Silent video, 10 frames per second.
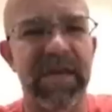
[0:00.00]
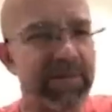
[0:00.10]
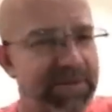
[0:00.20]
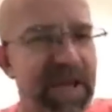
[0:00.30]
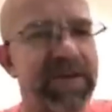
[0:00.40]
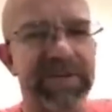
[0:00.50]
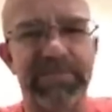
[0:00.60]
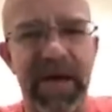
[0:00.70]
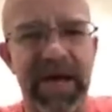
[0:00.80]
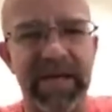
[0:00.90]
coming down the
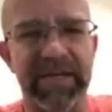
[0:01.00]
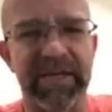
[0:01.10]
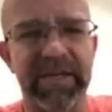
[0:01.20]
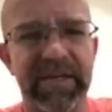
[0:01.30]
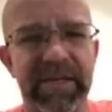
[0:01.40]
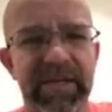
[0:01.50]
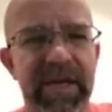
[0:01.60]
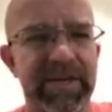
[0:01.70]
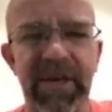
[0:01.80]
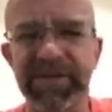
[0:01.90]
pike,
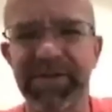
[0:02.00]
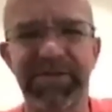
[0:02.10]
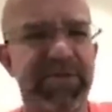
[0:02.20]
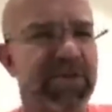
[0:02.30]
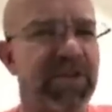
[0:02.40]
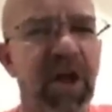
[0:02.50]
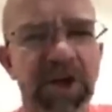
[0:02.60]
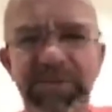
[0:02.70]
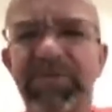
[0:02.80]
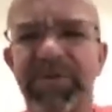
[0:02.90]
and not just for the
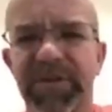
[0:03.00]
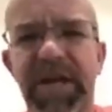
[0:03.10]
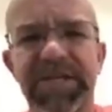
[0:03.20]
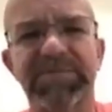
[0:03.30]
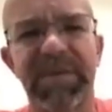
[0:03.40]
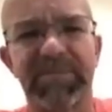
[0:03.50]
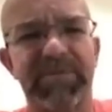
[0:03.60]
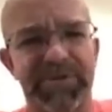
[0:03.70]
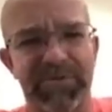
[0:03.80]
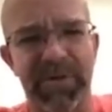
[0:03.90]
lost, but for God's
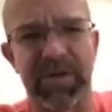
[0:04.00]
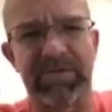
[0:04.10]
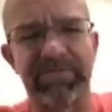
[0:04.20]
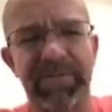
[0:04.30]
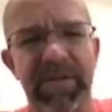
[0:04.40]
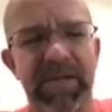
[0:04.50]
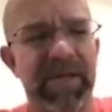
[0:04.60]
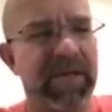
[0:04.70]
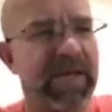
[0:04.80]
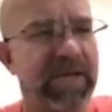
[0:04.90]
people as well.
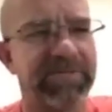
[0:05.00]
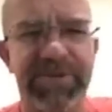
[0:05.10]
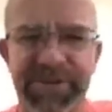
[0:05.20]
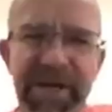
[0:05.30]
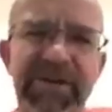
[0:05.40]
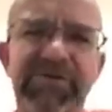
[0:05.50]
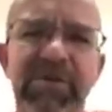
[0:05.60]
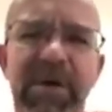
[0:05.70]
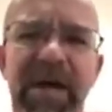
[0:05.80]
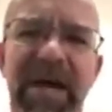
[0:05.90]
The second
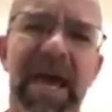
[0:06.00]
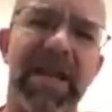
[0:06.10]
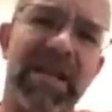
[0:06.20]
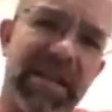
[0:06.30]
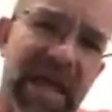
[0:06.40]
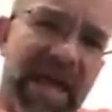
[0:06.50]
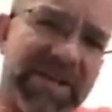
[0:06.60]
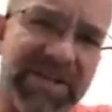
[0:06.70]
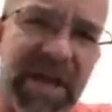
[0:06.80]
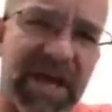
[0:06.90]
dream I had
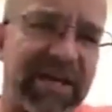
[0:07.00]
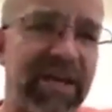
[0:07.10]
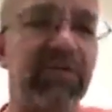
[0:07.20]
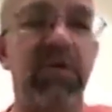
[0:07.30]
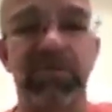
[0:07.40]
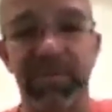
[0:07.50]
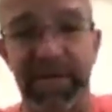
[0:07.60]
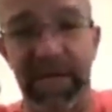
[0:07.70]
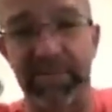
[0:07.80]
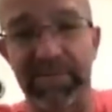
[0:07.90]
last night, and it woke
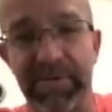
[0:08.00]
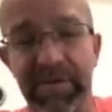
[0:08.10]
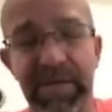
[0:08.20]
me up.